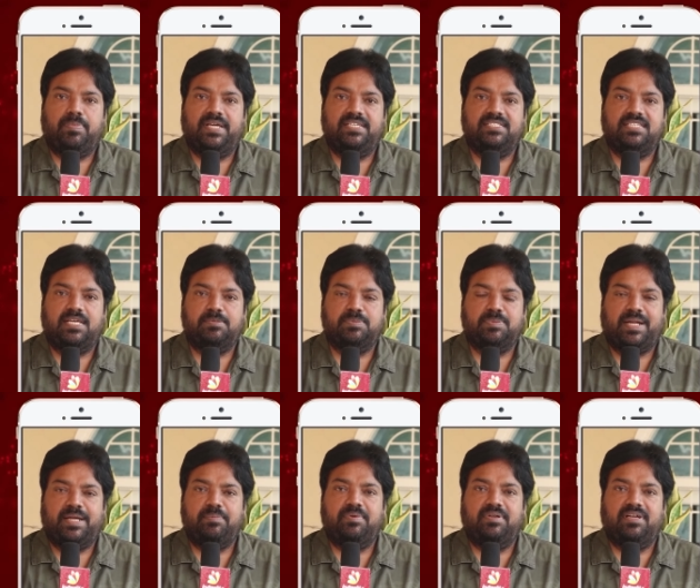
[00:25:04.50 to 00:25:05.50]
Please
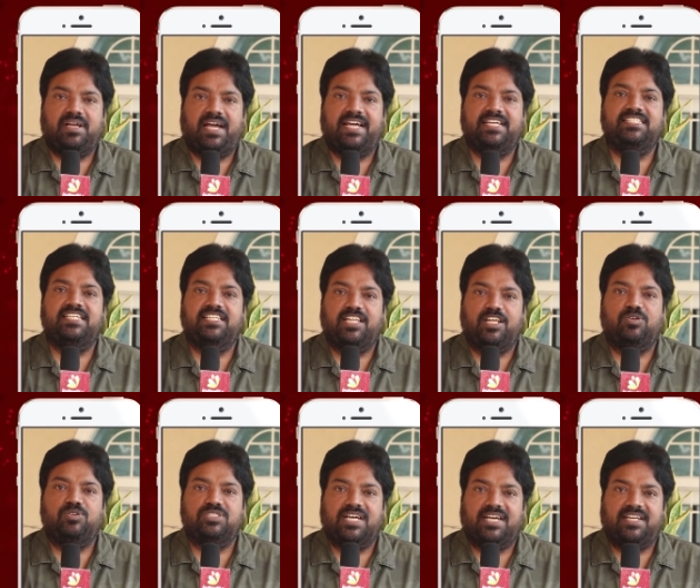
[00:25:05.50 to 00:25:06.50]
subscribe IG
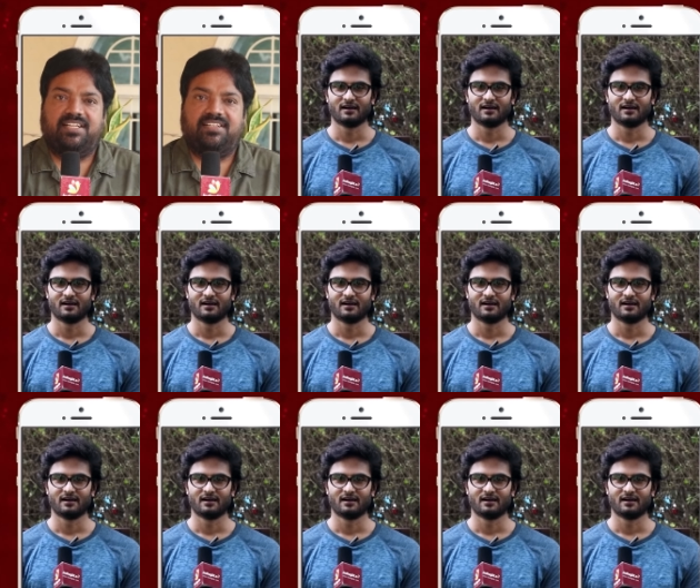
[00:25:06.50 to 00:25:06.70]
Telugu channel.